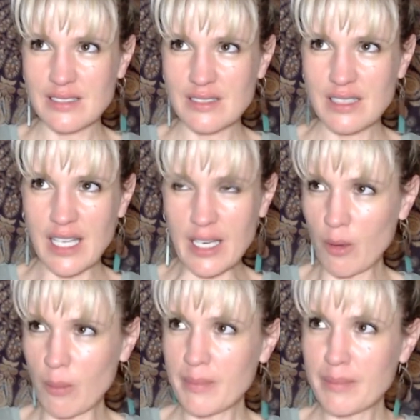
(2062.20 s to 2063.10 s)
yeah, not
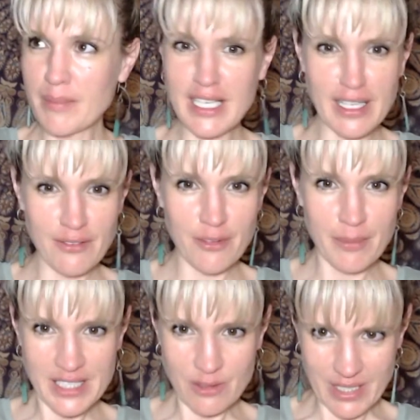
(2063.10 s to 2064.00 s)
meaning for me
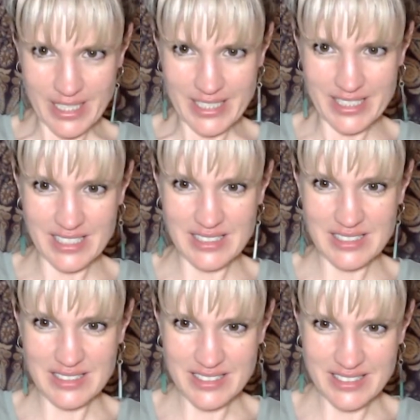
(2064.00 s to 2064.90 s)
to read.
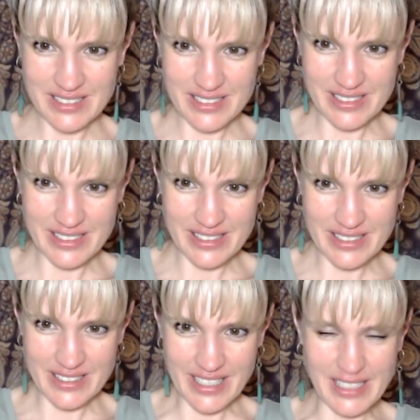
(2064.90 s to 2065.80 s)

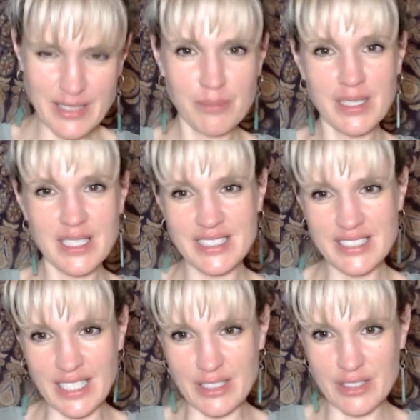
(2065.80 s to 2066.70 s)
Yeah, I didn't mean to
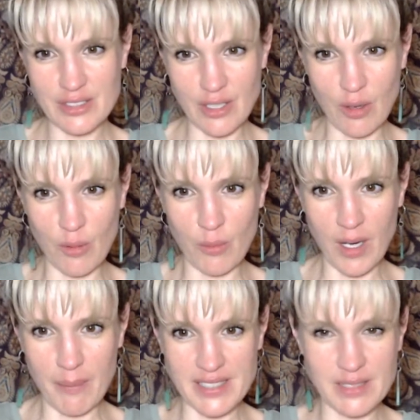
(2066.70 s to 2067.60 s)
say dull. What I
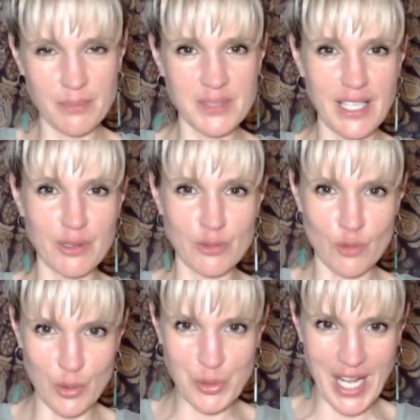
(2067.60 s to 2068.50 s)
meant to say was
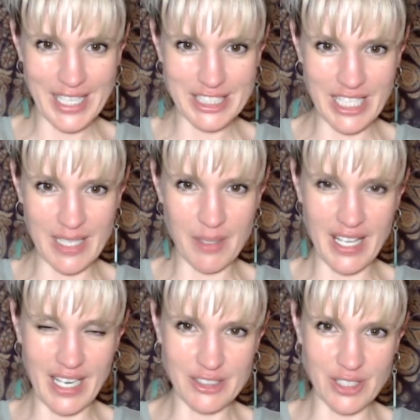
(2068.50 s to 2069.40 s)
rude, actually, but
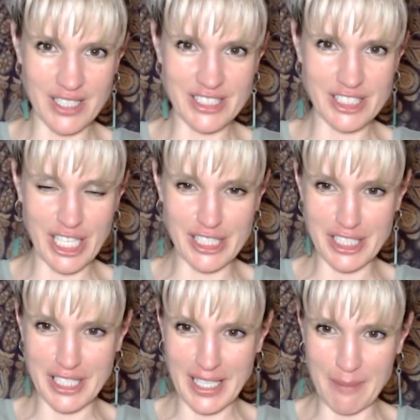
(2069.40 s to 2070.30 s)
then I tried to change it and
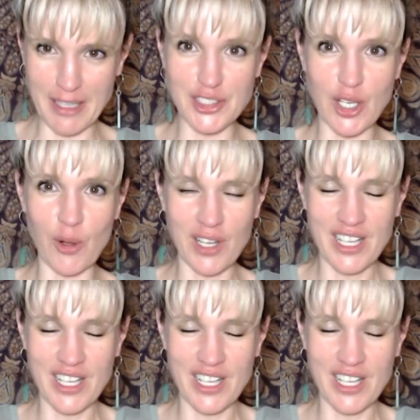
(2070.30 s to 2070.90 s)
it came out dull.